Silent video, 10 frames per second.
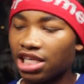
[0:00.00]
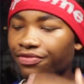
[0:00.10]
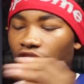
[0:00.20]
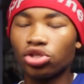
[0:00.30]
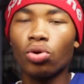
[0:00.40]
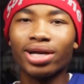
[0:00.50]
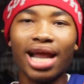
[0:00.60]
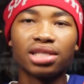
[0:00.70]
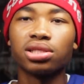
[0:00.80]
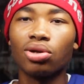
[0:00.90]
It's for sure a
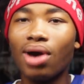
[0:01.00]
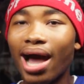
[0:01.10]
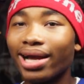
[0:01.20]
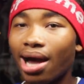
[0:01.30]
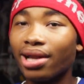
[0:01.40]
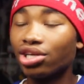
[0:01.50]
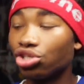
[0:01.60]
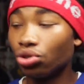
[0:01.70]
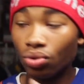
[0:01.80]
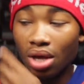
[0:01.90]
nice little iconic
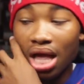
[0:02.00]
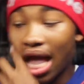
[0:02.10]
shoe.